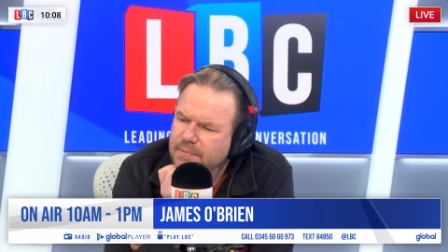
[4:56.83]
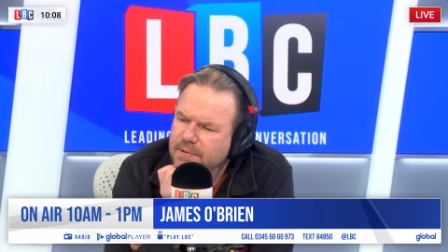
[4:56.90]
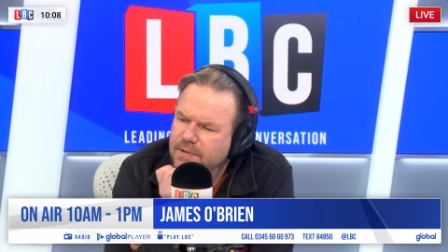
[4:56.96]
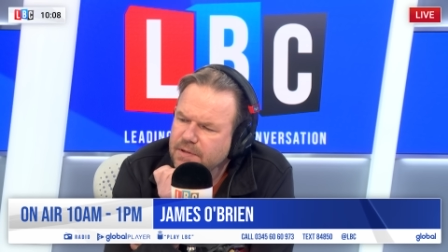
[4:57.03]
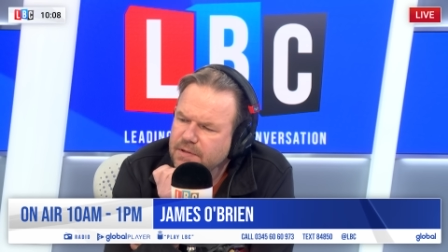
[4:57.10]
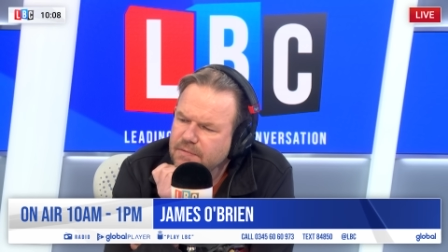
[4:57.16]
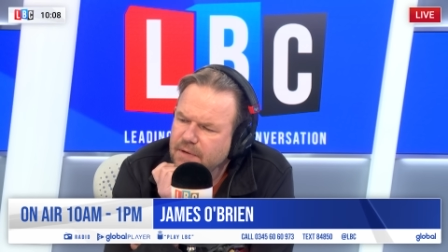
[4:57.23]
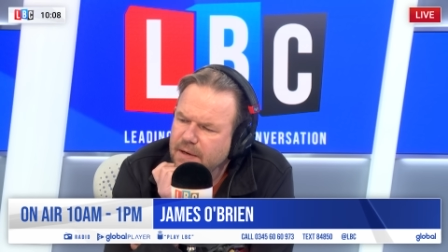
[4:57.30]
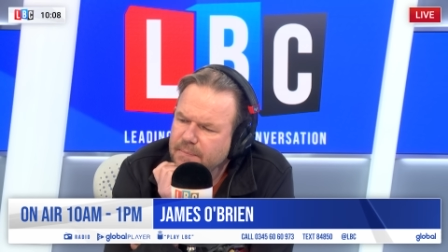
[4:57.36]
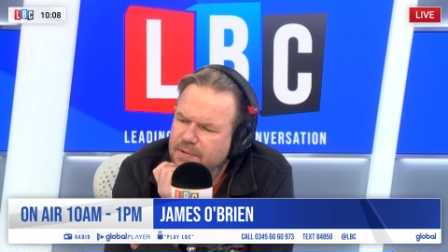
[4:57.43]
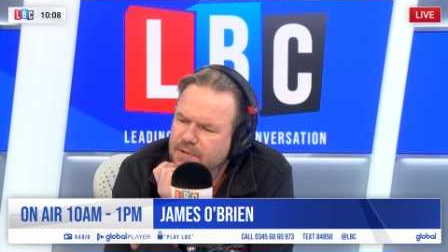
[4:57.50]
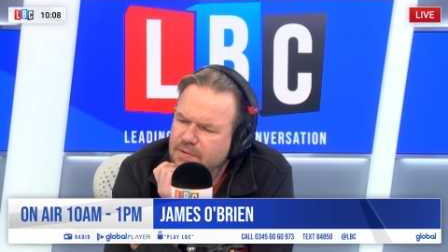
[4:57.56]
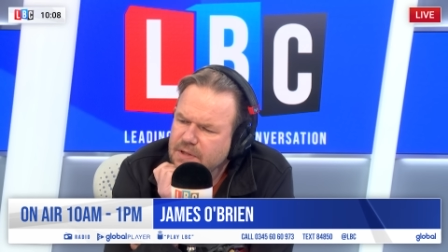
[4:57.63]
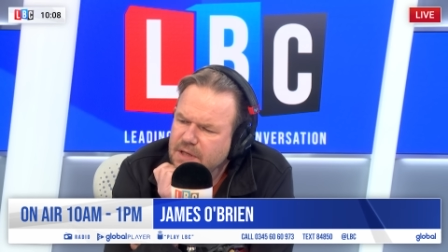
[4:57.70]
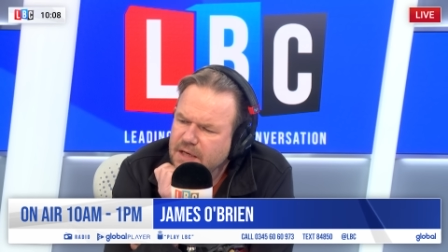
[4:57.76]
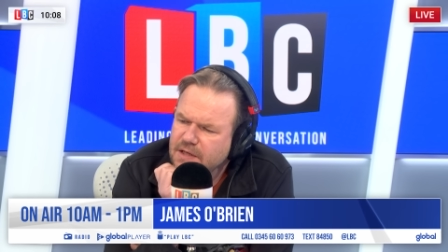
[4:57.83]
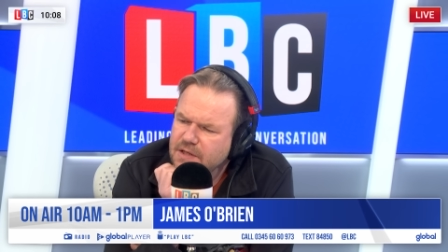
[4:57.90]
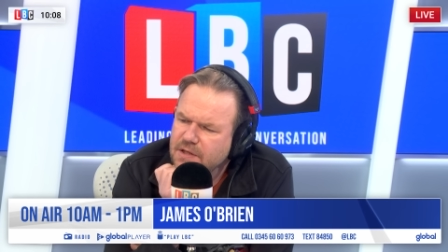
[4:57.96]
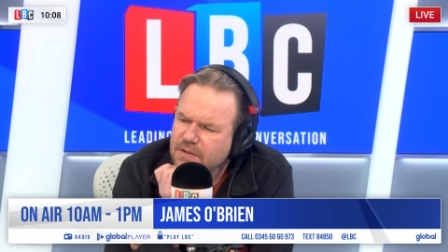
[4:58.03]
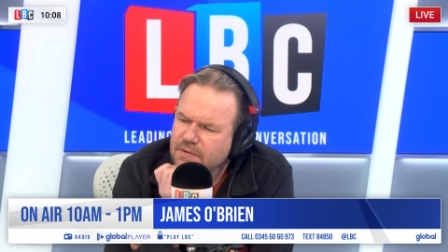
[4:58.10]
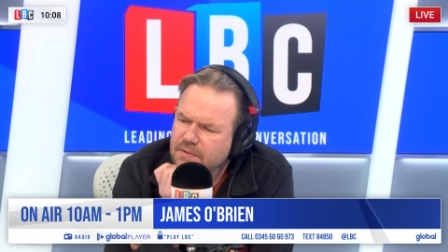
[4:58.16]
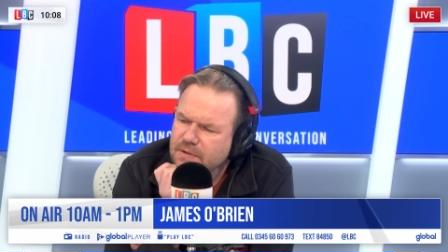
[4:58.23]
puts
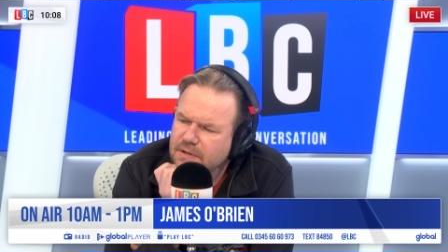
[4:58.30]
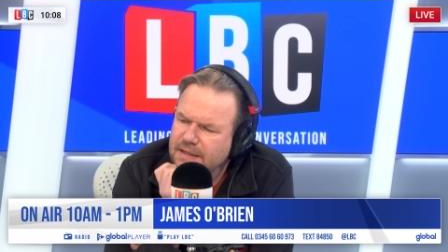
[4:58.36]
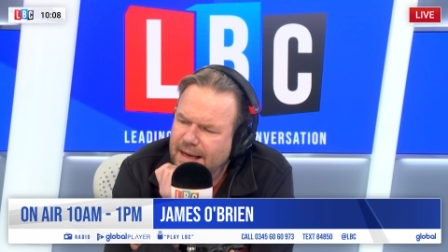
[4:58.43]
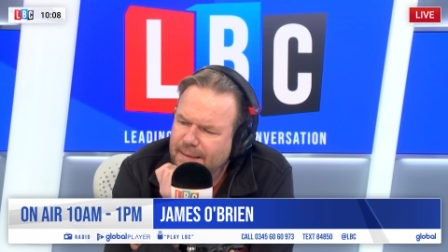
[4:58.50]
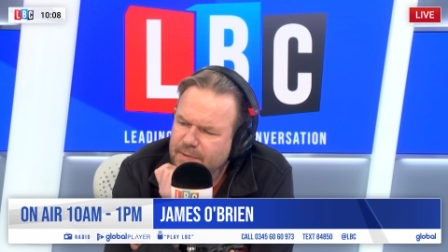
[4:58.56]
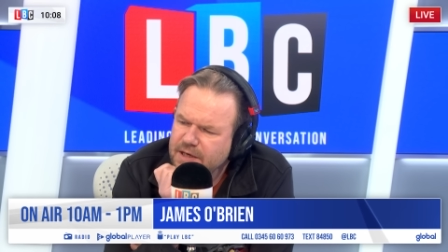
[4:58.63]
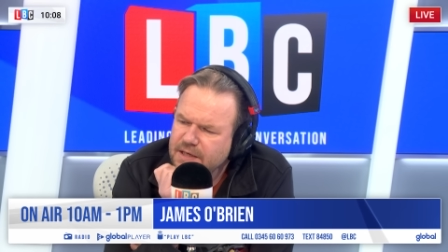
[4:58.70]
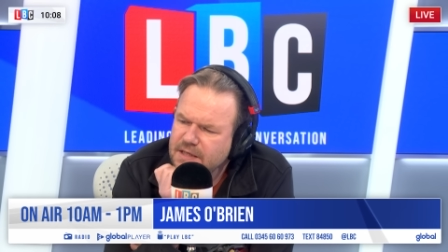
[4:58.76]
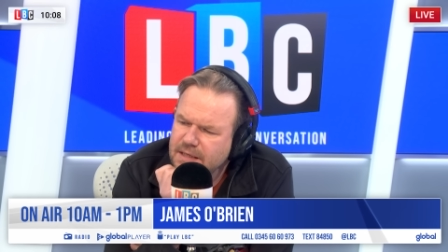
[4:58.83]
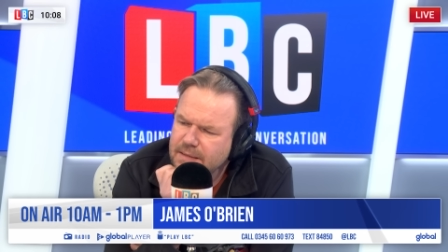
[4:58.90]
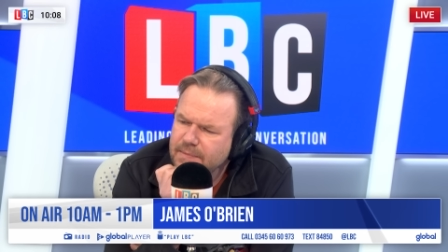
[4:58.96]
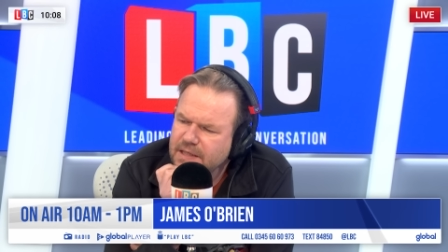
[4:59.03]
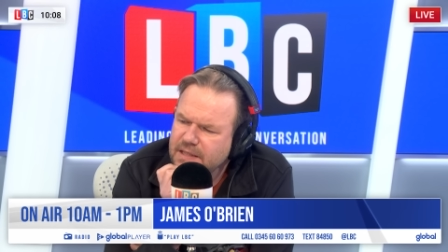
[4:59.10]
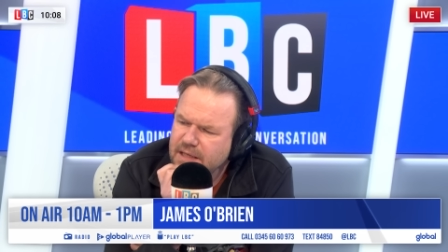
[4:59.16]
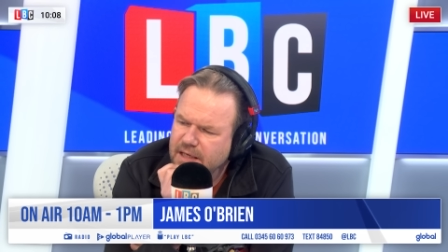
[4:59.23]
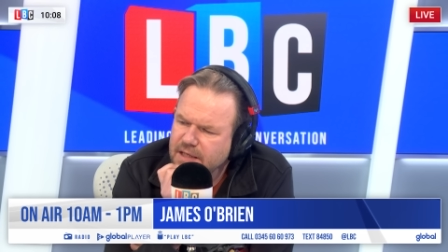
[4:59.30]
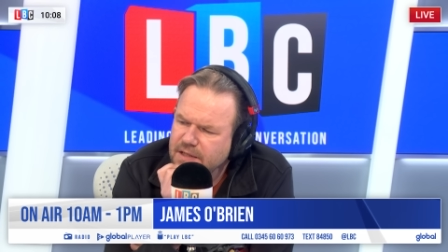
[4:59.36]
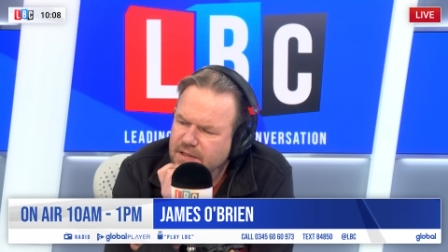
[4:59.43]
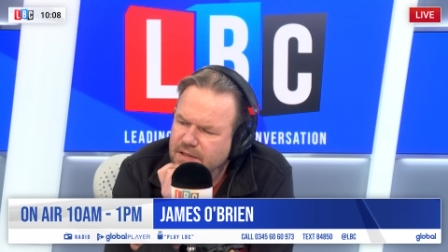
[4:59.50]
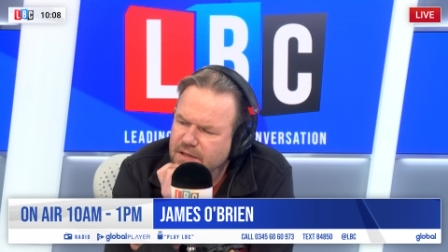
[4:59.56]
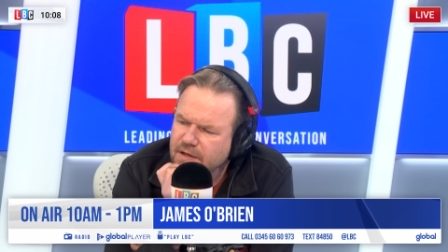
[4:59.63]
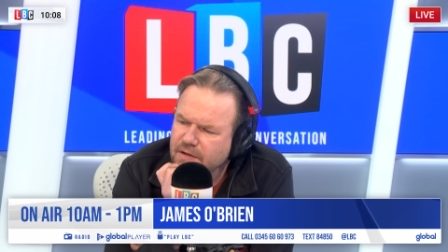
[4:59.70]
reputational damage
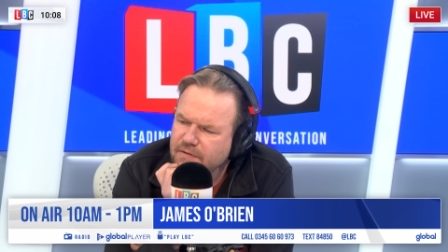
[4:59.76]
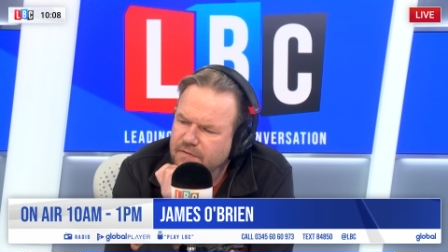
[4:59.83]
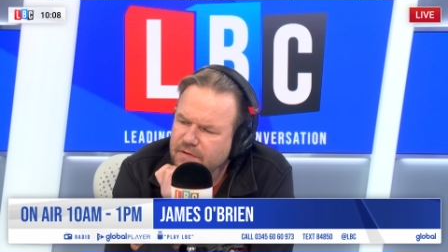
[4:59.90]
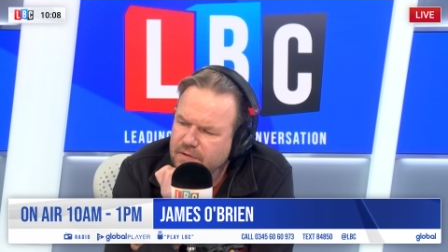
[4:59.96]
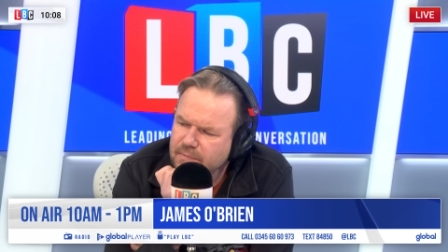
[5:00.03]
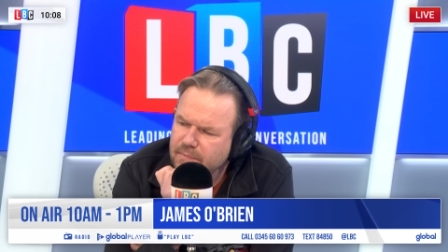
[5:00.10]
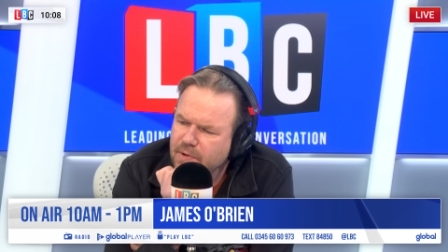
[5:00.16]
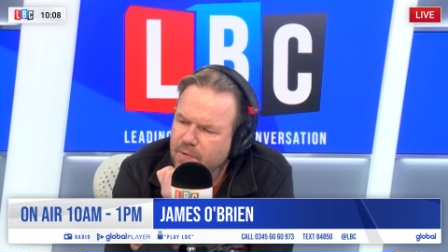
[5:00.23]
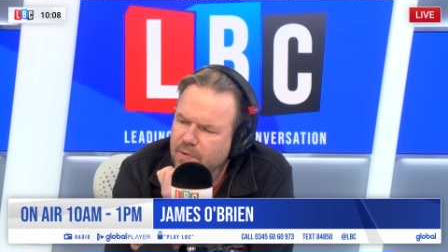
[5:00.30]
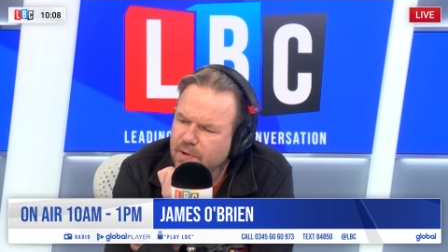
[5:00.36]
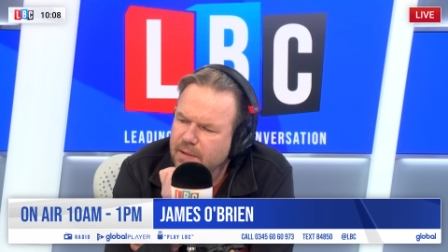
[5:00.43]
limitation over the moral